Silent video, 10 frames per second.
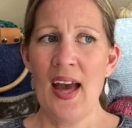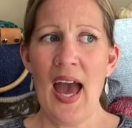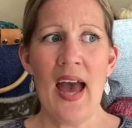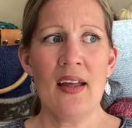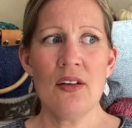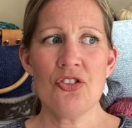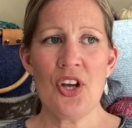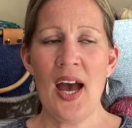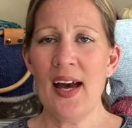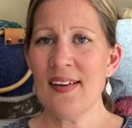And she
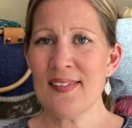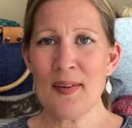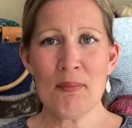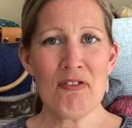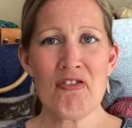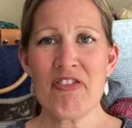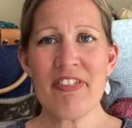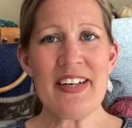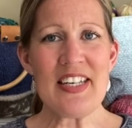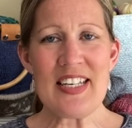had some
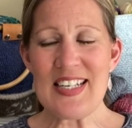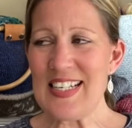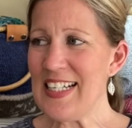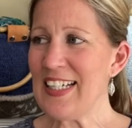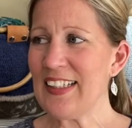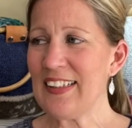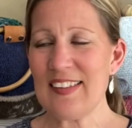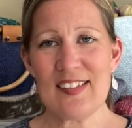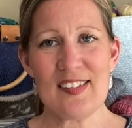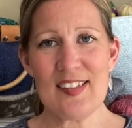
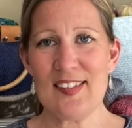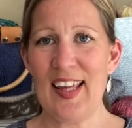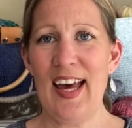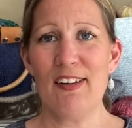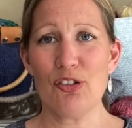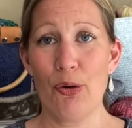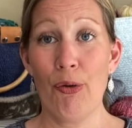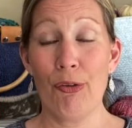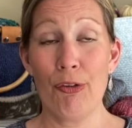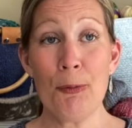ridiculous discount
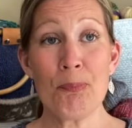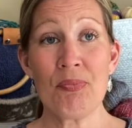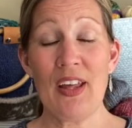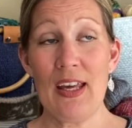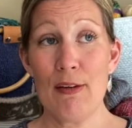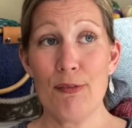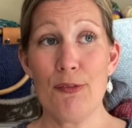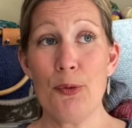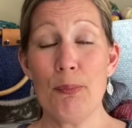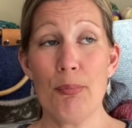on if
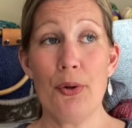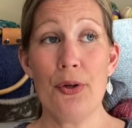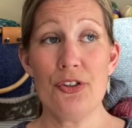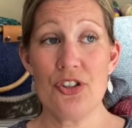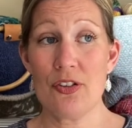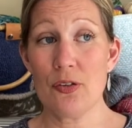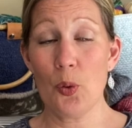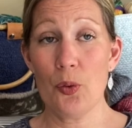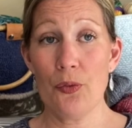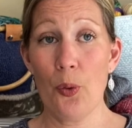you purchased
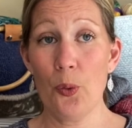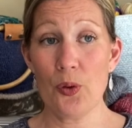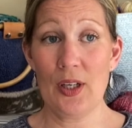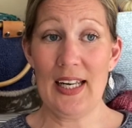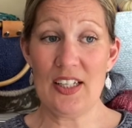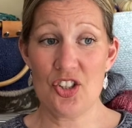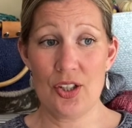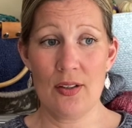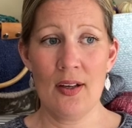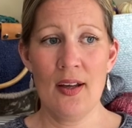the whole
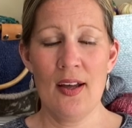collection